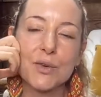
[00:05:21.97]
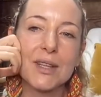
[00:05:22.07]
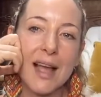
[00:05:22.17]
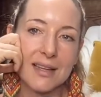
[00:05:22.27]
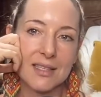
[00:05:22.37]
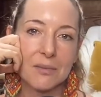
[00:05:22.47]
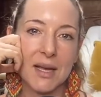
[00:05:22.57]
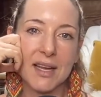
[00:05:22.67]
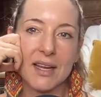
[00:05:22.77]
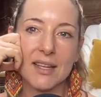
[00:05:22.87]
relax in
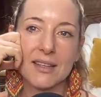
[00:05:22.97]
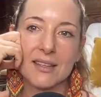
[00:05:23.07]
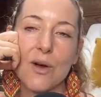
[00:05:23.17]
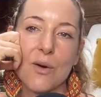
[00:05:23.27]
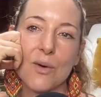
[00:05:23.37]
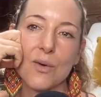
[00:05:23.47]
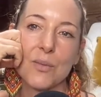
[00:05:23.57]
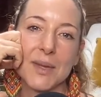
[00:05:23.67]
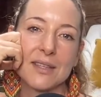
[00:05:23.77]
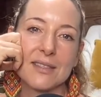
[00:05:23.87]
my
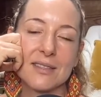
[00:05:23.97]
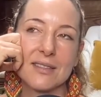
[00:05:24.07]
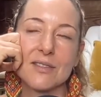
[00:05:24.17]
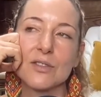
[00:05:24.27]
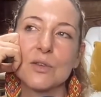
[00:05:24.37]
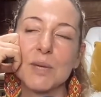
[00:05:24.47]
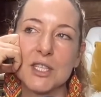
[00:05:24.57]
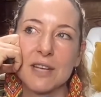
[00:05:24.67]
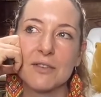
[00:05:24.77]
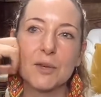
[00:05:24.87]
home and it's it's too
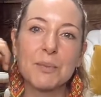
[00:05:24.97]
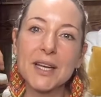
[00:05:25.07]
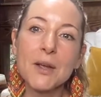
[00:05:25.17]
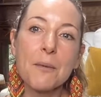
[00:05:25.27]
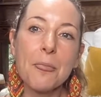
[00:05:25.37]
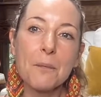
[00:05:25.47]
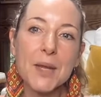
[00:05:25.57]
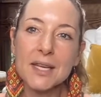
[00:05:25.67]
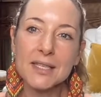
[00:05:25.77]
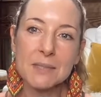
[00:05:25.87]
much effort. But
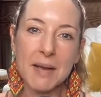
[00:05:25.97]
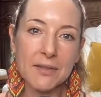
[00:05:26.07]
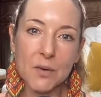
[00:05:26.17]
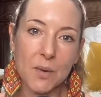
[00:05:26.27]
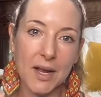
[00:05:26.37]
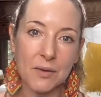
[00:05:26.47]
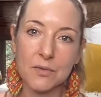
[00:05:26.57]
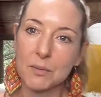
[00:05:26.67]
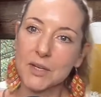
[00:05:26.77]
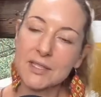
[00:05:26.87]
we can expect the whine
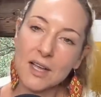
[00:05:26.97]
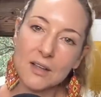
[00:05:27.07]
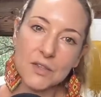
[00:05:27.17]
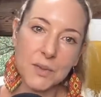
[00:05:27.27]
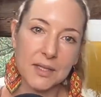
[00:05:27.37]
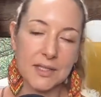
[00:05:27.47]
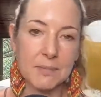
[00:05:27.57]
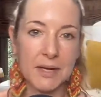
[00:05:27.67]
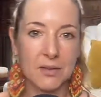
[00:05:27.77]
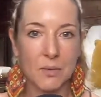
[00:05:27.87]
from ourselves we can
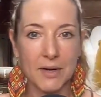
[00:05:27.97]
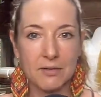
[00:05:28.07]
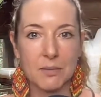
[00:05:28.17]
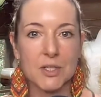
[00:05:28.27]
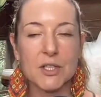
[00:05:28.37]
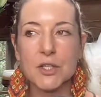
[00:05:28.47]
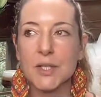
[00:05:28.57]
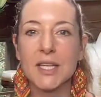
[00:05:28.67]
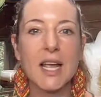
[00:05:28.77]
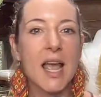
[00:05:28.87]
expect the whine from our
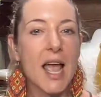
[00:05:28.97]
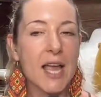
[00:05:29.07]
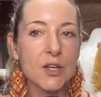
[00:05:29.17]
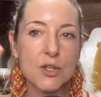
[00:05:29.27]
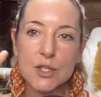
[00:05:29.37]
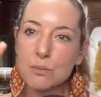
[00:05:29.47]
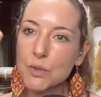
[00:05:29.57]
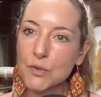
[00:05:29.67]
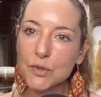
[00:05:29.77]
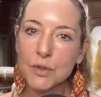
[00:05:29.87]
children and you just
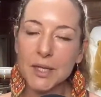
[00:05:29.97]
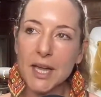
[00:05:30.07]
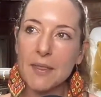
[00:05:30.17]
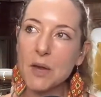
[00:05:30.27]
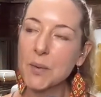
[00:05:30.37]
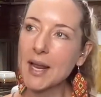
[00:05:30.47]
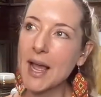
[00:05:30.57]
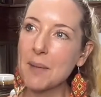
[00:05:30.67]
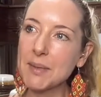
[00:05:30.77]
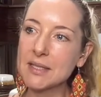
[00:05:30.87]
move through it and then what
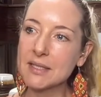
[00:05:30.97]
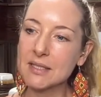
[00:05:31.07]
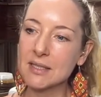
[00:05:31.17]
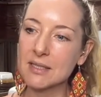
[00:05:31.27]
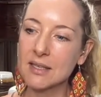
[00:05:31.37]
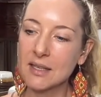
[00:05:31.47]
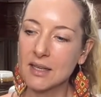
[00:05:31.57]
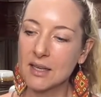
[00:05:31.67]
happens is this